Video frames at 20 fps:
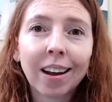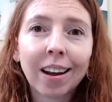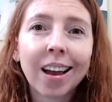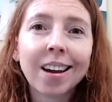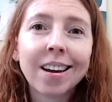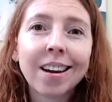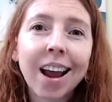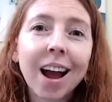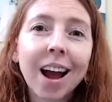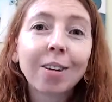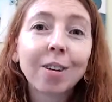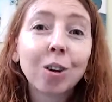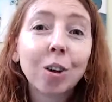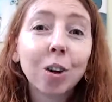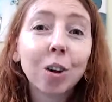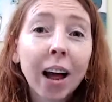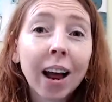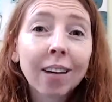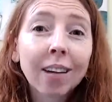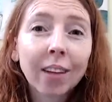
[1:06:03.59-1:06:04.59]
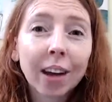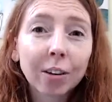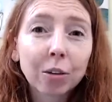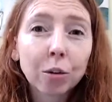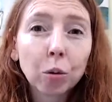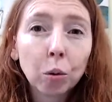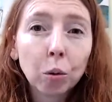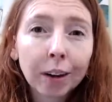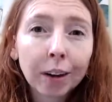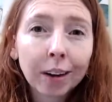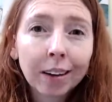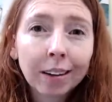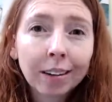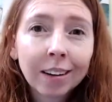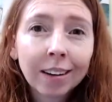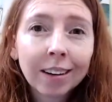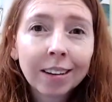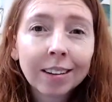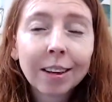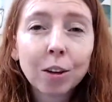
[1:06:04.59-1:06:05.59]
And now you'll have that toolkit
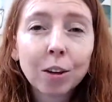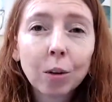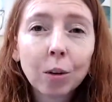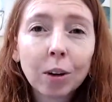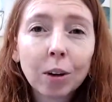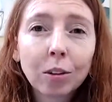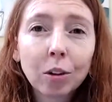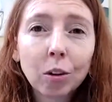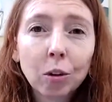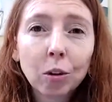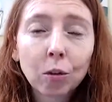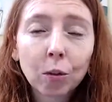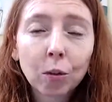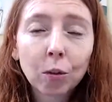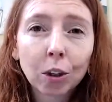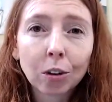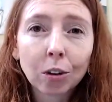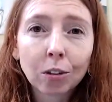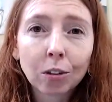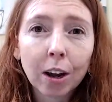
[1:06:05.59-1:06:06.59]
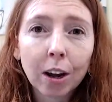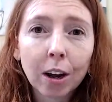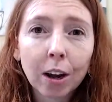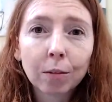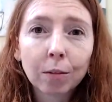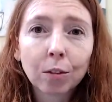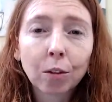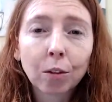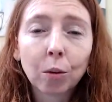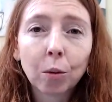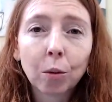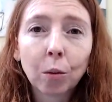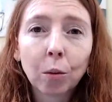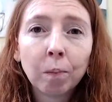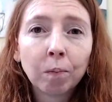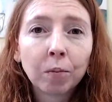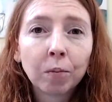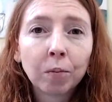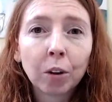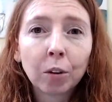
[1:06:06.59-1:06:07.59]
that you get to use for yourself. So
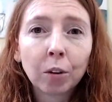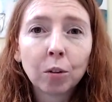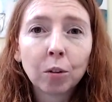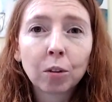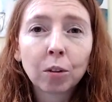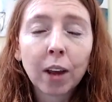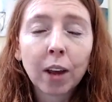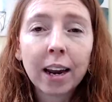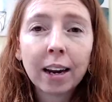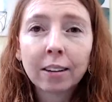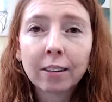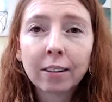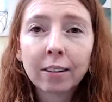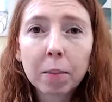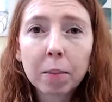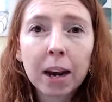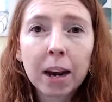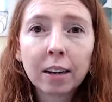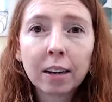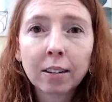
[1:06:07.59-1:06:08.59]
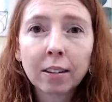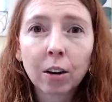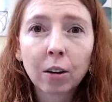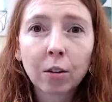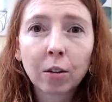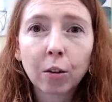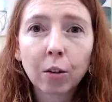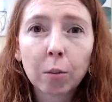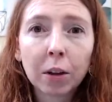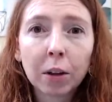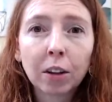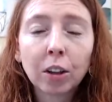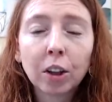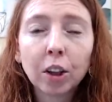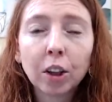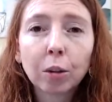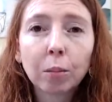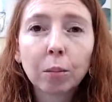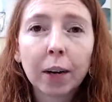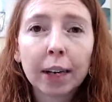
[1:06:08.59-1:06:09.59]
those aches and pains that are
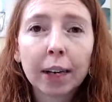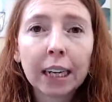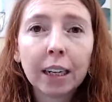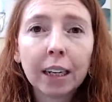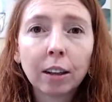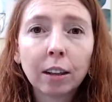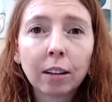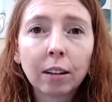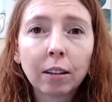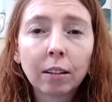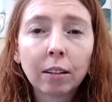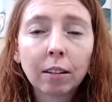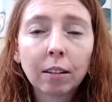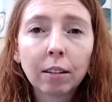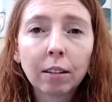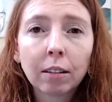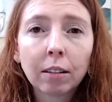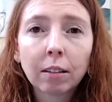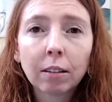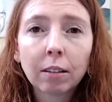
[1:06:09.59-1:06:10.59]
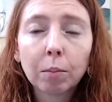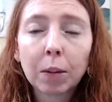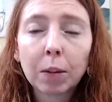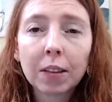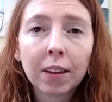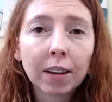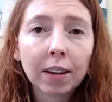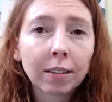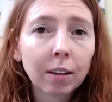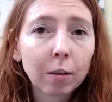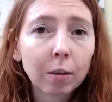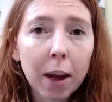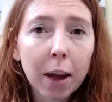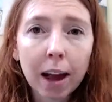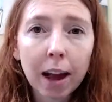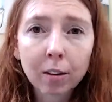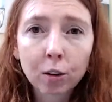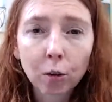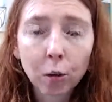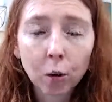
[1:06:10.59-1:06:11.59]
familiar might be things of the
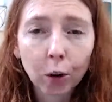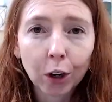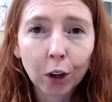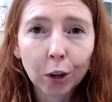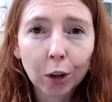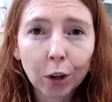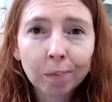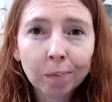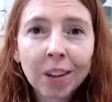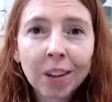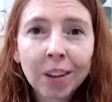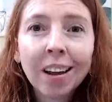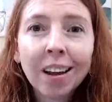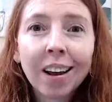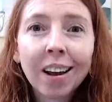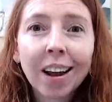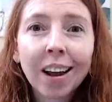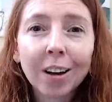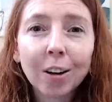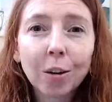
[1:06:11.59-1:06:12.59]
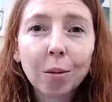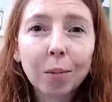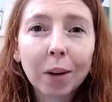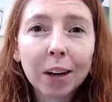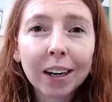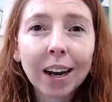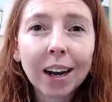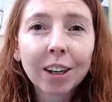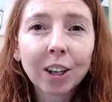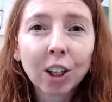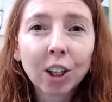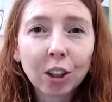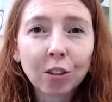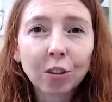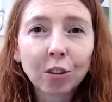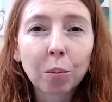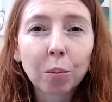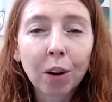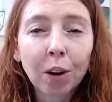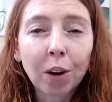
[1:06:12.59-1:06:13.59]
past for you. And you might actually
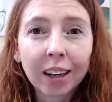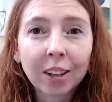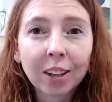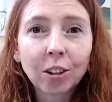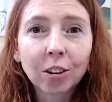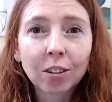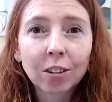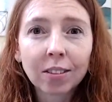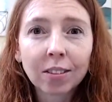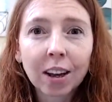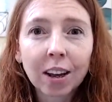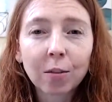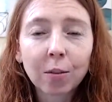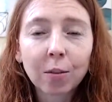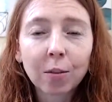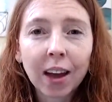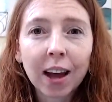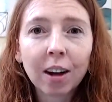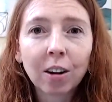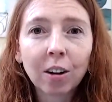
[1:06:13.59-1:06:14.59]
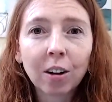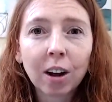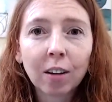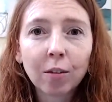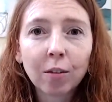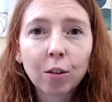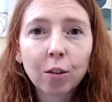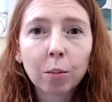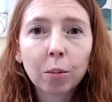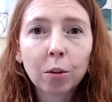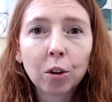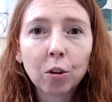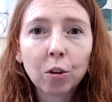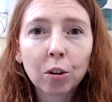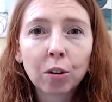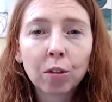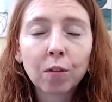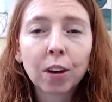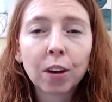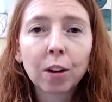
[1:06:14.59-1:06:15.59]
surprise yourself with how comfortable you
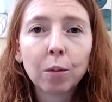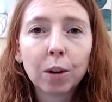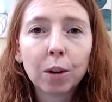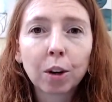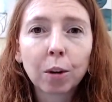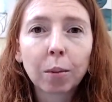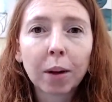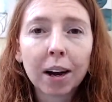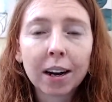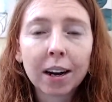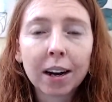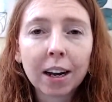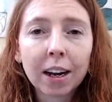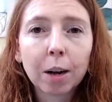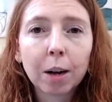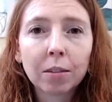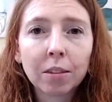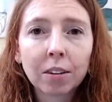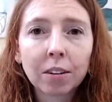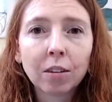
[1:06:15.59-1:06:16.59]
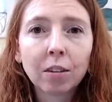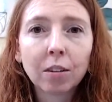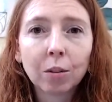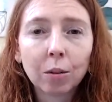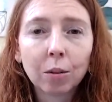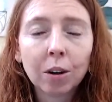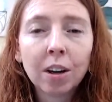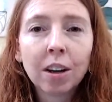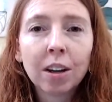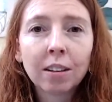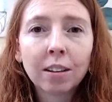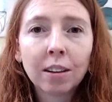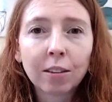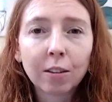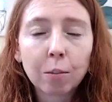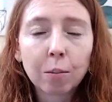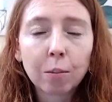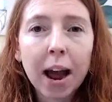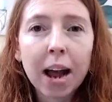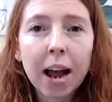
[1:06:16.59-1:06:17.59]
can feel when your body comes into this
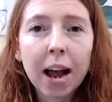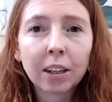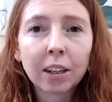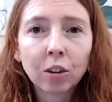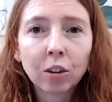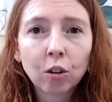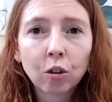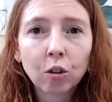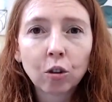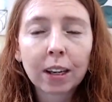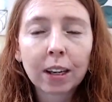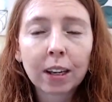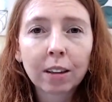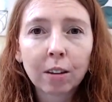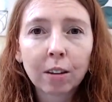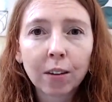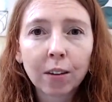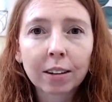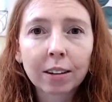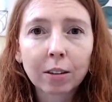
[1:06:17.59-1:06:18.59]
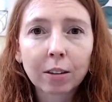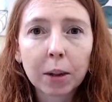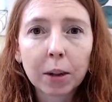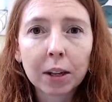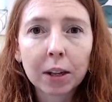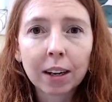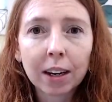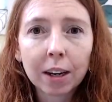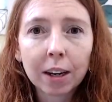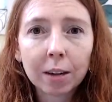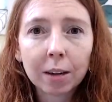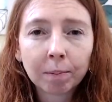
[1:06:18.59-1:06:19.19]
balance, strength, and flexibility.